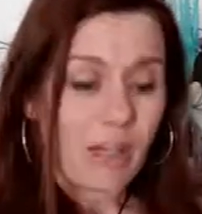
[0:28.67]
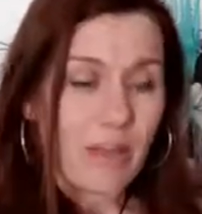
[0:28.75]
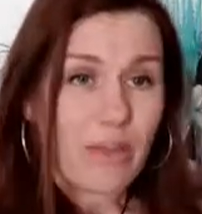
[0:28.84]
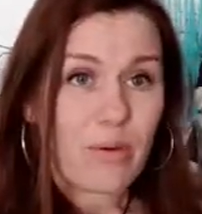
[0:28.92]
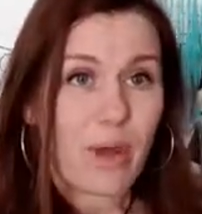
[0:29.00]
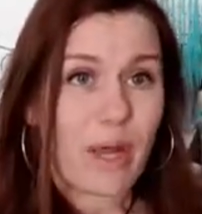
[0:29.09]
I
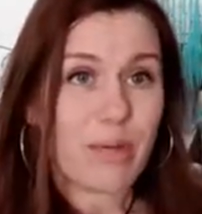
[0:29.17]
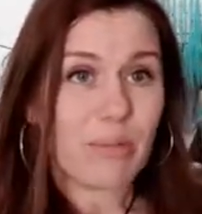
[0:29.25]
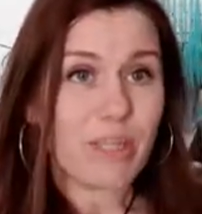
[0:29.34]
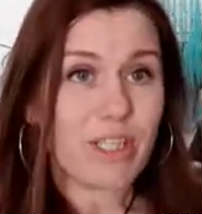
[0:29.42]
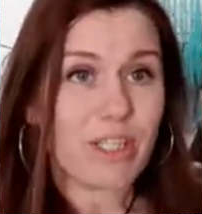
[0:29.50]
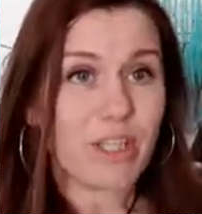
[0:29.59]
thought I'd
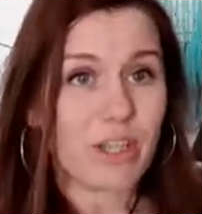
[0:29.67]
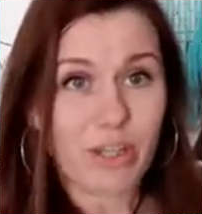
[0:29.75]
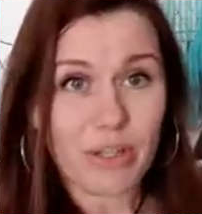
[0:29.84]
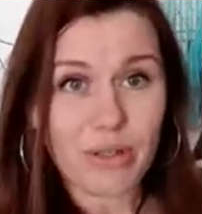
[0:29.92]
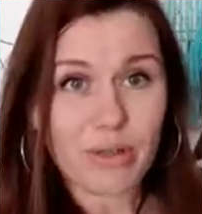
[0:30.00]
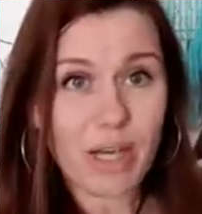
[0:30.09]
bring to
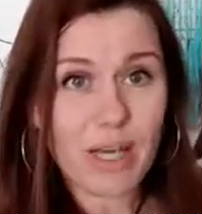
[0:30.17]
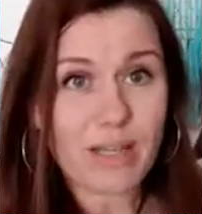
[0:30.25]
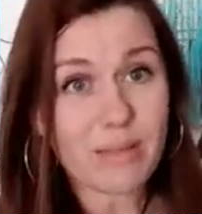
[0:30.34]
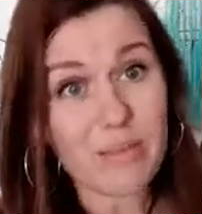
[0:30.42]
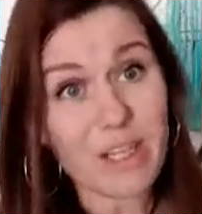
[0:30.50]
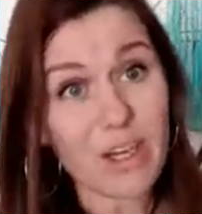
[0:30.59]
you
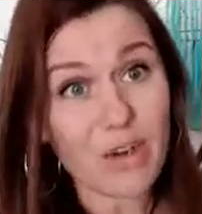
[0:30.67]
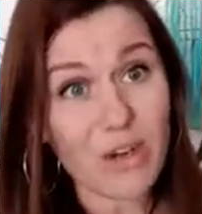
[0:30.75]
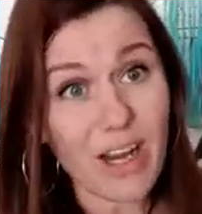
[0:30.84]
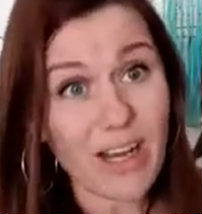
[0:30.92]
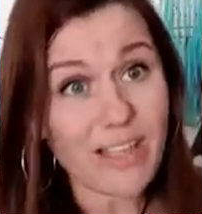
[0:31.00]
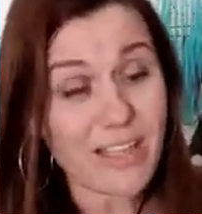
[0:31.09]
something
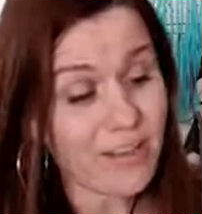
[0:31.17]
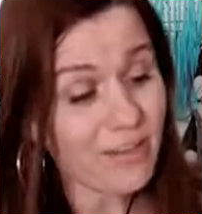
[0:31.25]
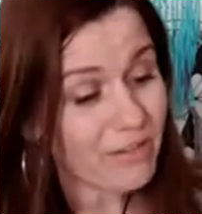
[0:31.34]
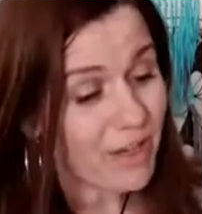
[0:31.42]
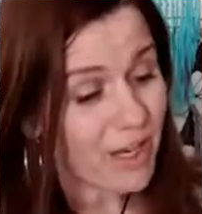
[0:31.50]
creative,